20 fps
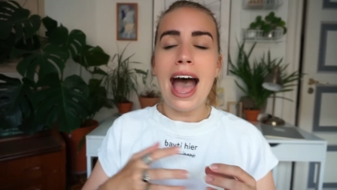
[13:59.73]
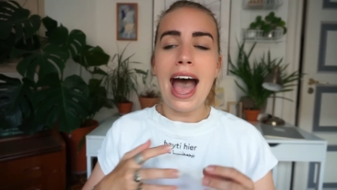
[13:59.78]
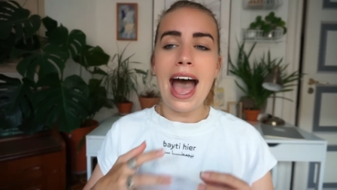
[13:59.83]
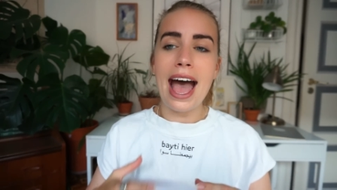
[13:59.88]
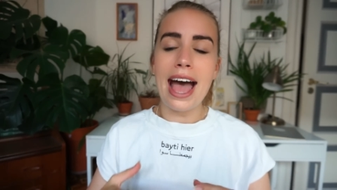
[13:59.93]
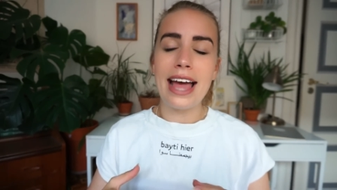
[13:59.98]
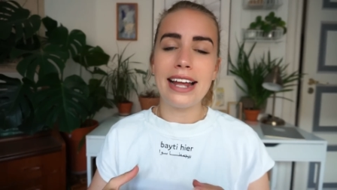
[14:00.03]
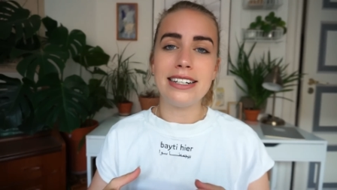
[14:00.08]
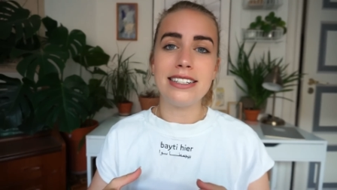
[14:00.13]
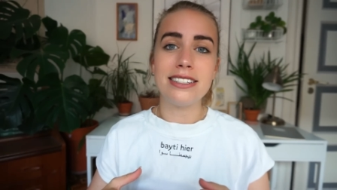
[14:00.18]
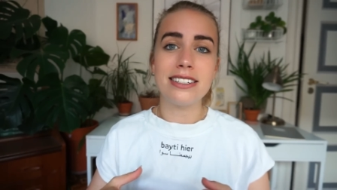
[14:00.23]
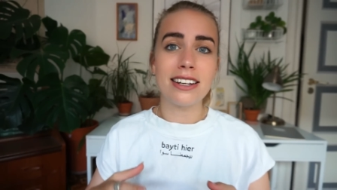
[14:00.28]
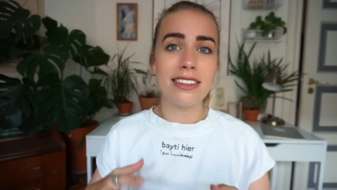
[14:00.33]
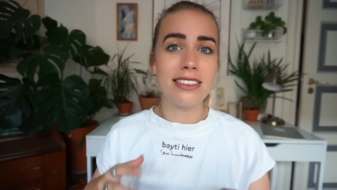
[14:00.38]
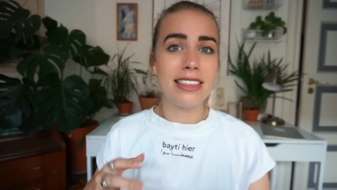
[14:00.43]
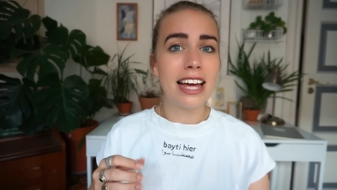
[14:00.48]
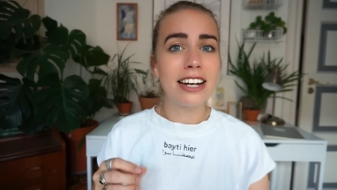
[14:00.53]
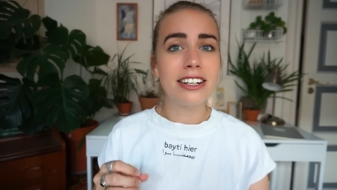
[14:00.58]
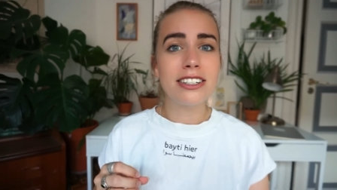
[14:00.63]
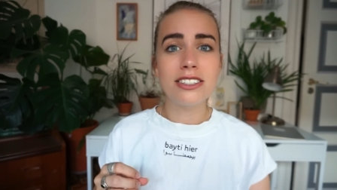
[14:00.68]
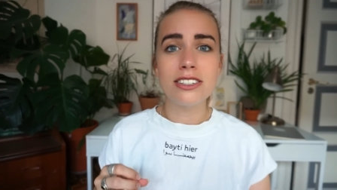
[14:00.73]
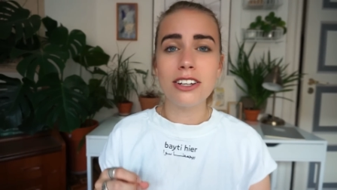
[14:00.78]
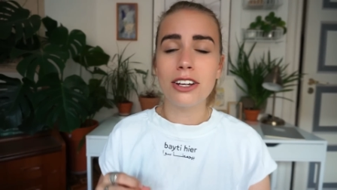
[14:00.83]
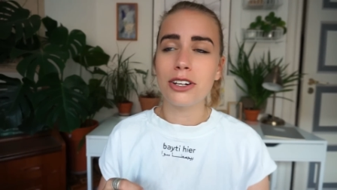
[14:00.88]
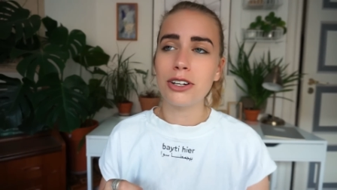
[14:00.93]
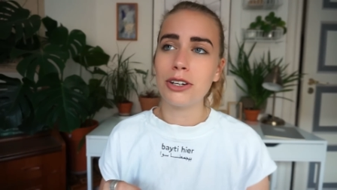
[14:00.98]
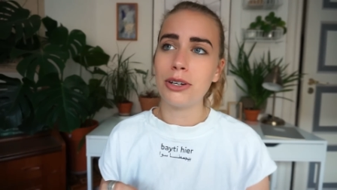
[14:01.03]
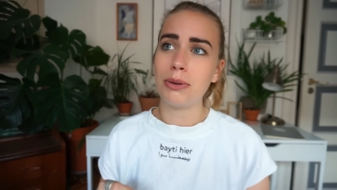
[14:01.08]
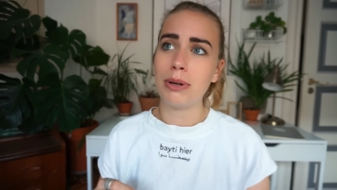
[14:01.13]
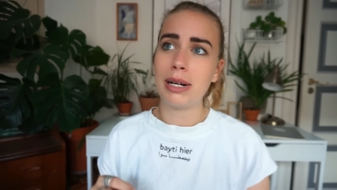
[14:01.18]
And that is
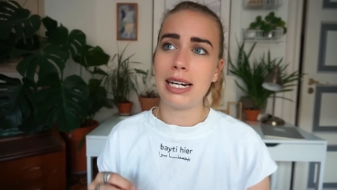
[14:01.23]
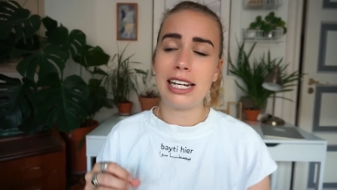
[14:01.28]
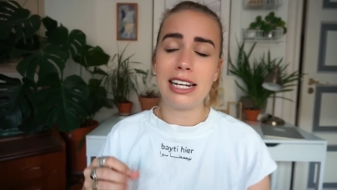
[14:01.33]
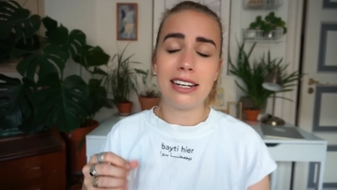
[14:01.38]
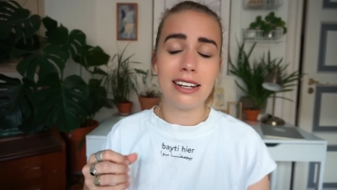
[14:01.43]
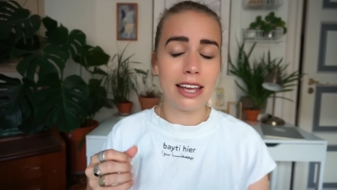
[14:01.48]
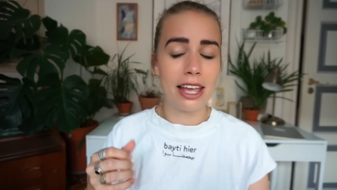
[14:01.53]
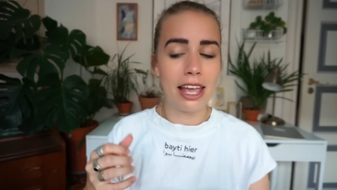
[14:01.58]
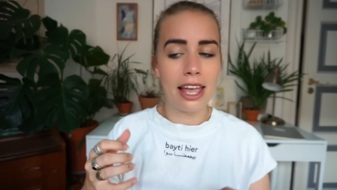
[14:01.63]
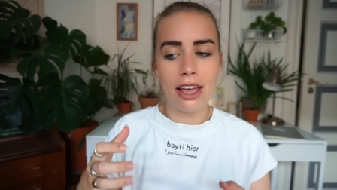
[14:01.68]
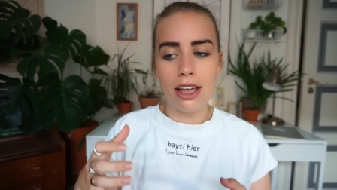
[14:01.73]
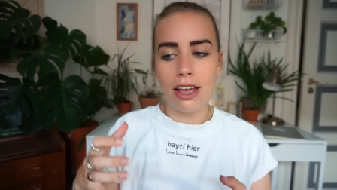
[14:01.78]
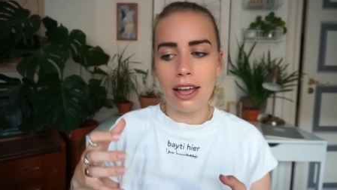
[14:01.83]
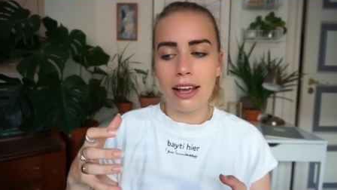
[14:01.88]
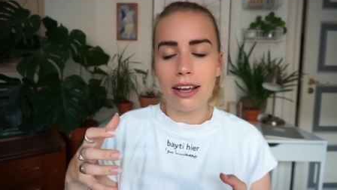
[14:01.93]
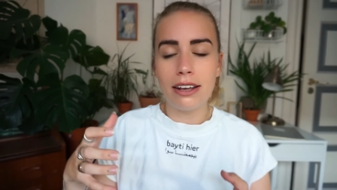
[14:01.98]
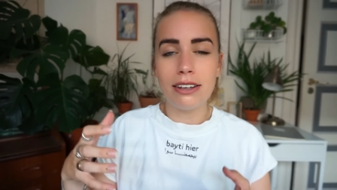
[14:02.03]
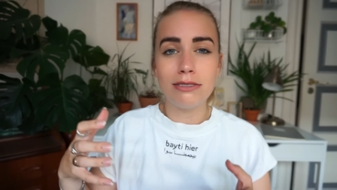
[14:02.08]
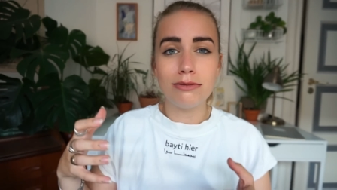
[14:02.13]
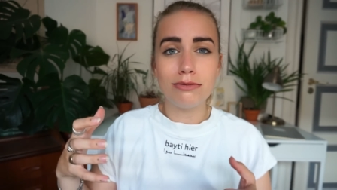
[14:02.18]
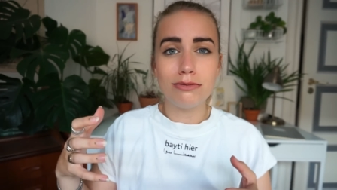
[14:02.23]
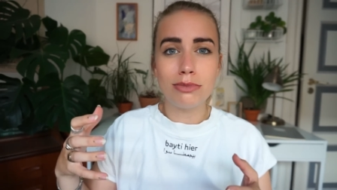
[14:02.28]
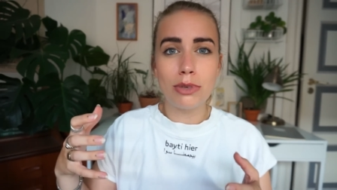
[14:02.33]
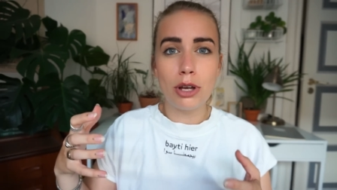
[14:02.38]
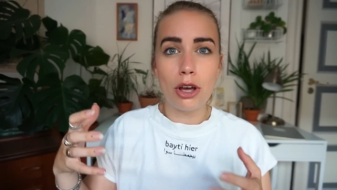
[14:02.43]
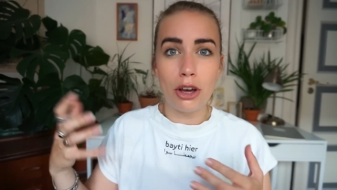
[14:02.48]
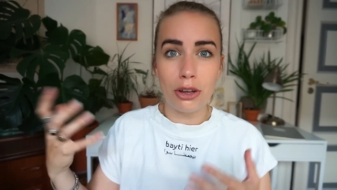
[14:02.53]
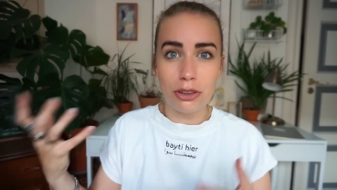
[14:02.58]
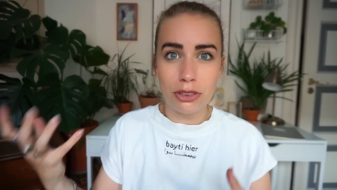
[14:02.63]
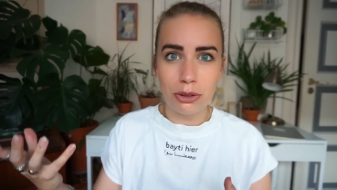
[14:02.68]
not only
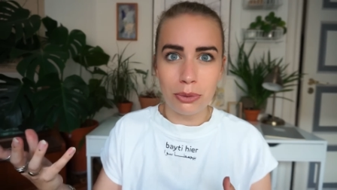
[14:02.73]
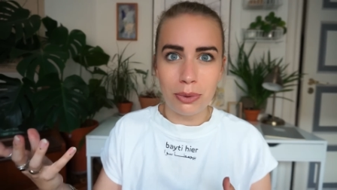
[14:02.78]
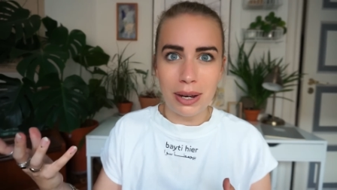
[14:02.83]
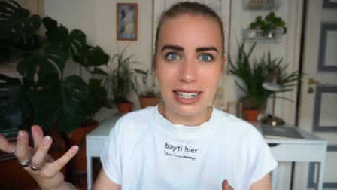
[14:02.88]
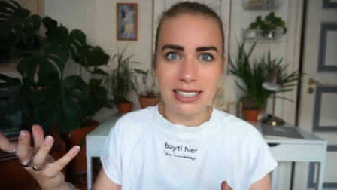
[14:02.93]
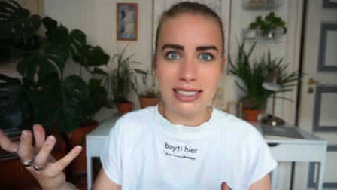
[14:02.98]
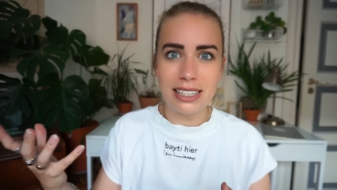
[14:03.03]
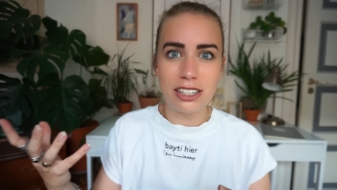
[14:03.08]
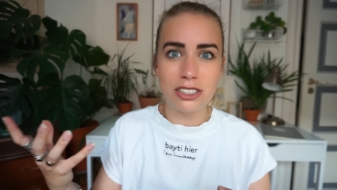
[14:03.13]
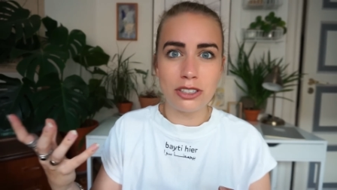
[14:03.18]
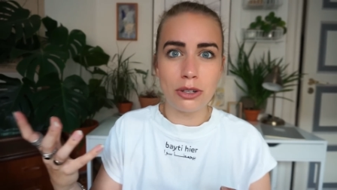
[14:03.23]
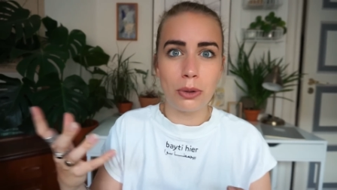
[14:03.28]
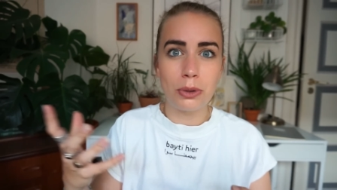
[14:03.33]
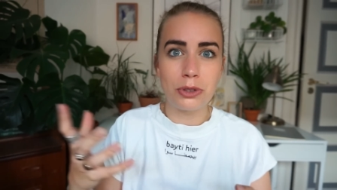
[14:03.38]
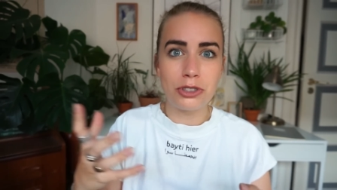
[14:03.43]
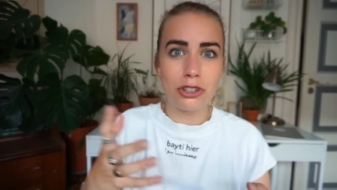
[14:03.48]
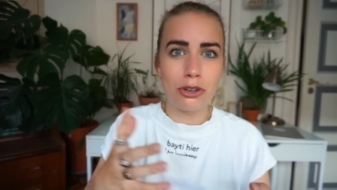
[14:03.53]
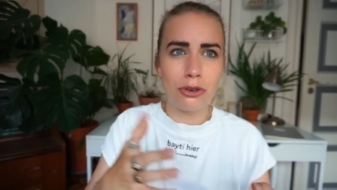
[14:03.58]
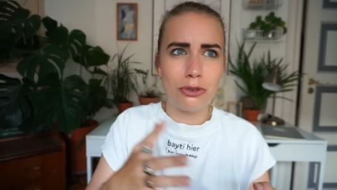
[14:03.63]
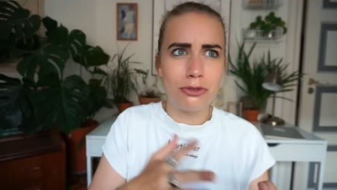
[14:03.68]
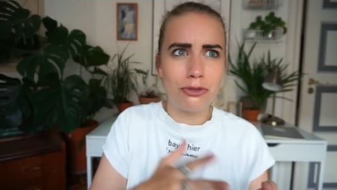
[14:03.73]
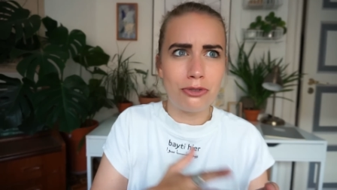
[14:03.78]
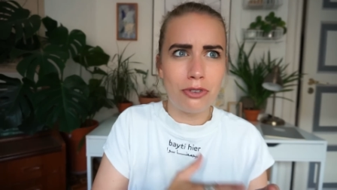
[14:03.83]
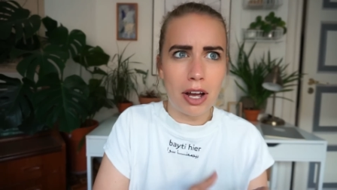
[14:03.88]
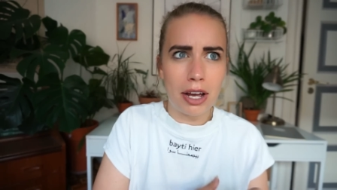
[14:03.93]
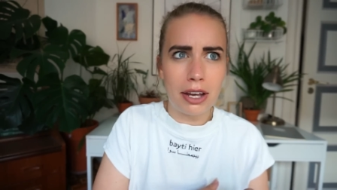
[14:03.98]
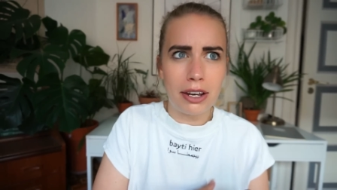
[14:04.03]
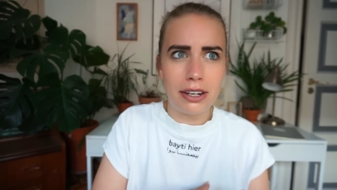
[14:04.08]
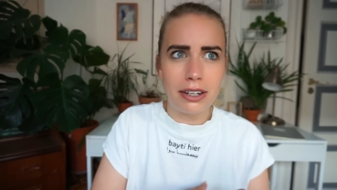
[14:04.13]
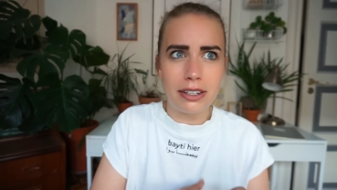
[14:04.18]
earthquakes, that's also
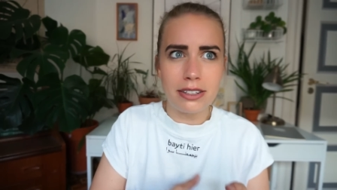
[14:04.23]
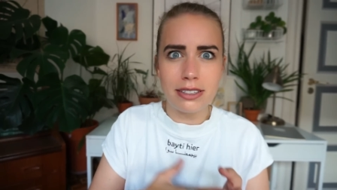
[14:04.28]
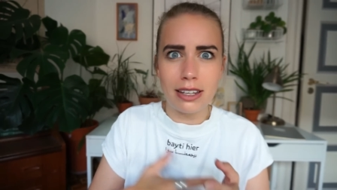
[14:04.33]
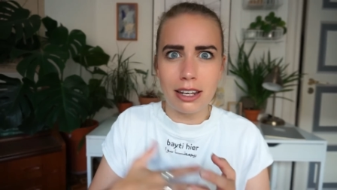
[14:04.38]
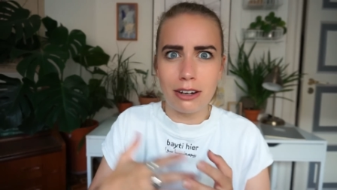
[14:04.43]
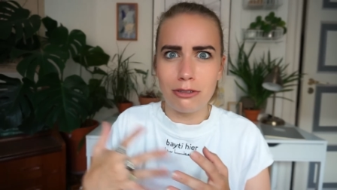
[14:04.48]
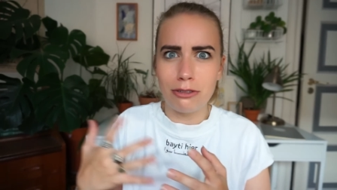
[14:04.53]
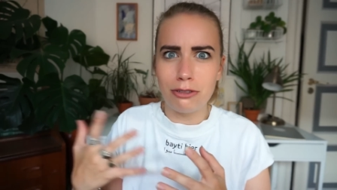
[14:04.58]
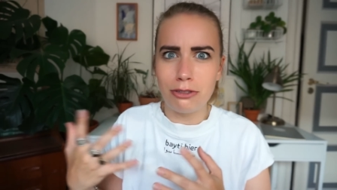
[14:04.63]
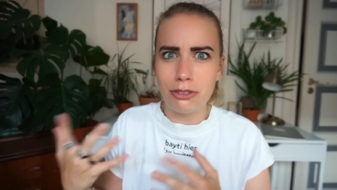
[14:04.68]
fires and